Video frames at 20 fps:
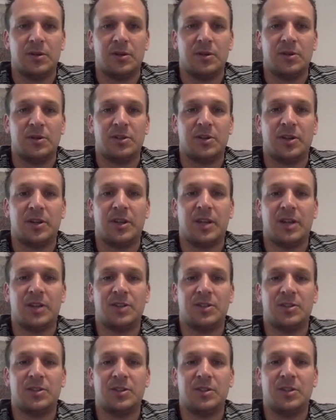So
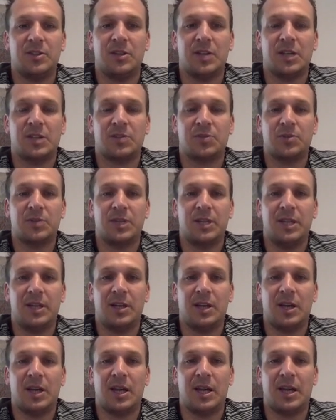that's really
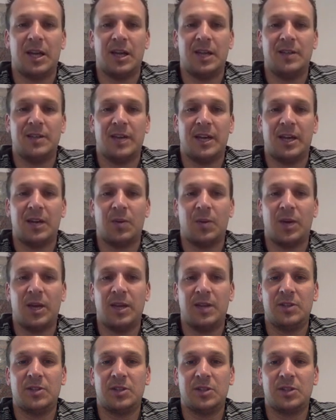a key
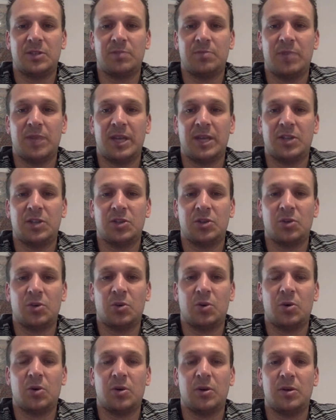takeaway, is just make
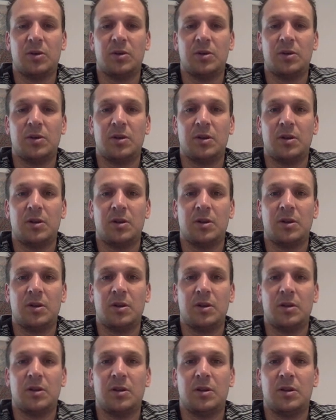sure.
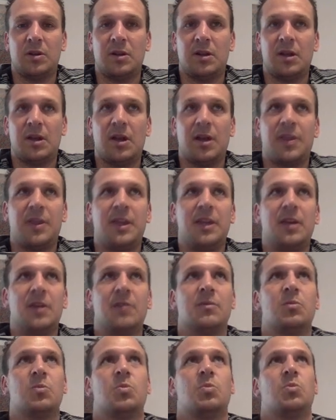I think
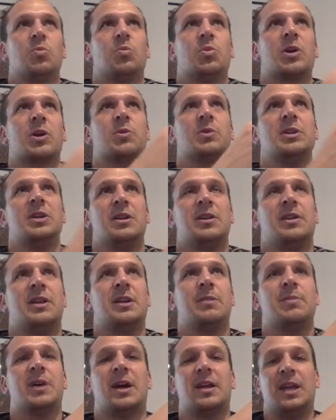what I want you to
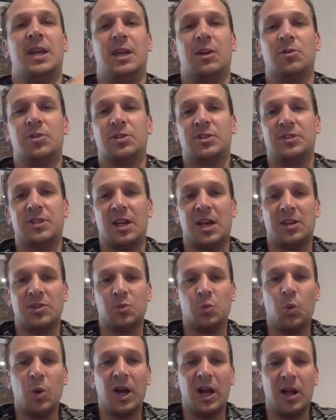think about here is,
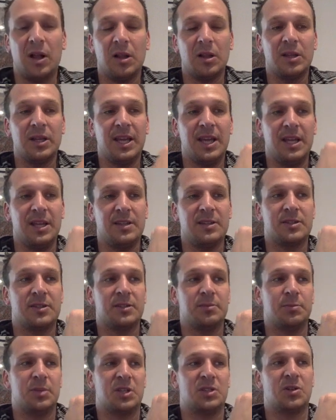as well,
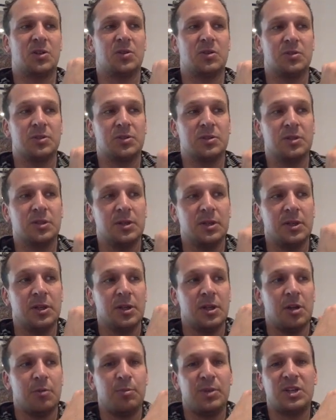is McDonald's.
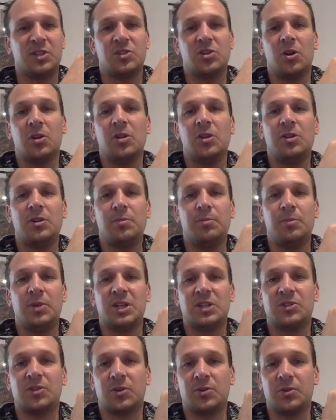
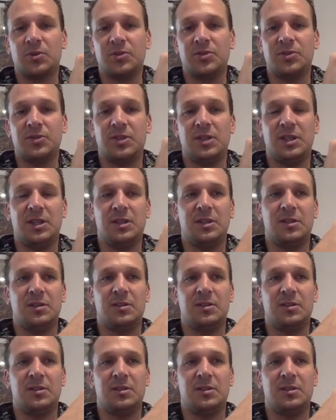McDonald's